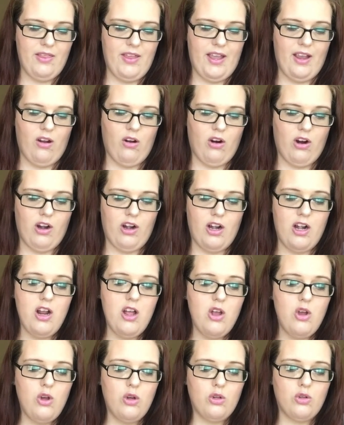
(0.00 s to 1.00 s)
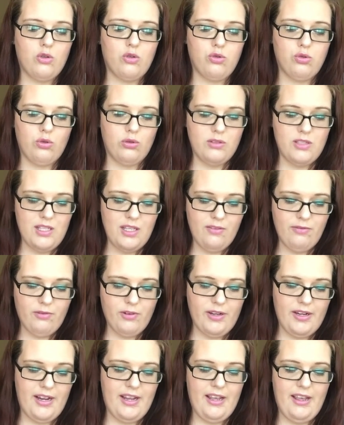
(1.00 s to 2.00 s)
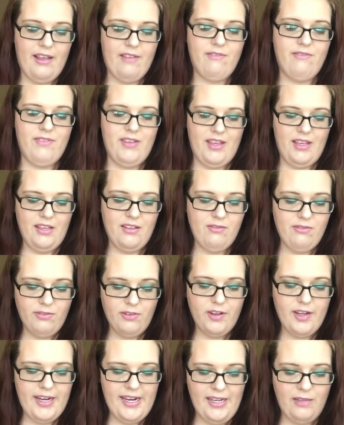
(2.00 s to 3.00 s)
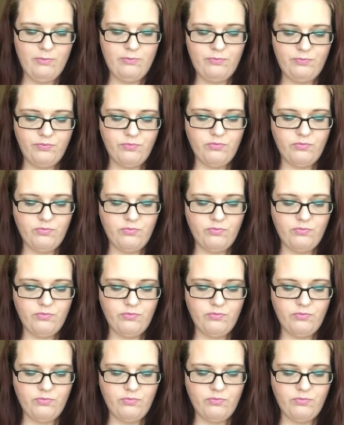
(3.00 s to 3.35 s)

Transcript: They are cruelty-free and vegan-free